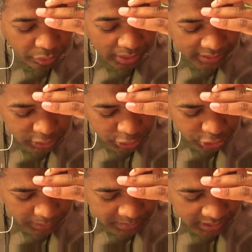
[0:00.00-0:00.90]

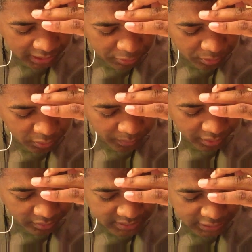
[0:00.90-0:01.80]
relationships, carefully weigh
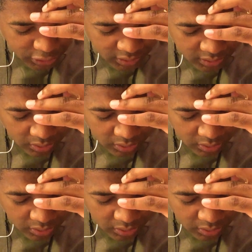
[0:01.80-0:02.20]
your decisions.